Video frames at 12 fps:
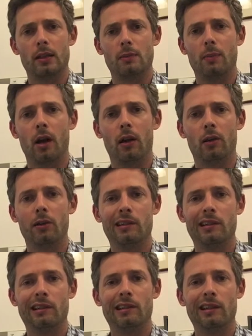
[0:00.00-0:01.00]
smile,
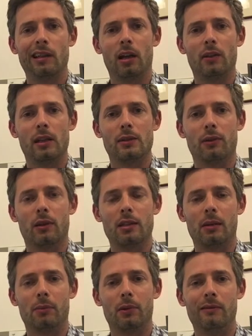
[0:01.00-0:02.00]
like this for
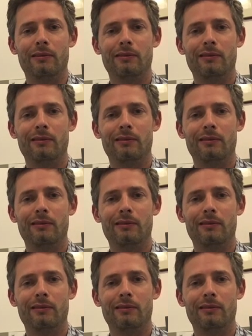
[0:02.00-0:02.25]
example.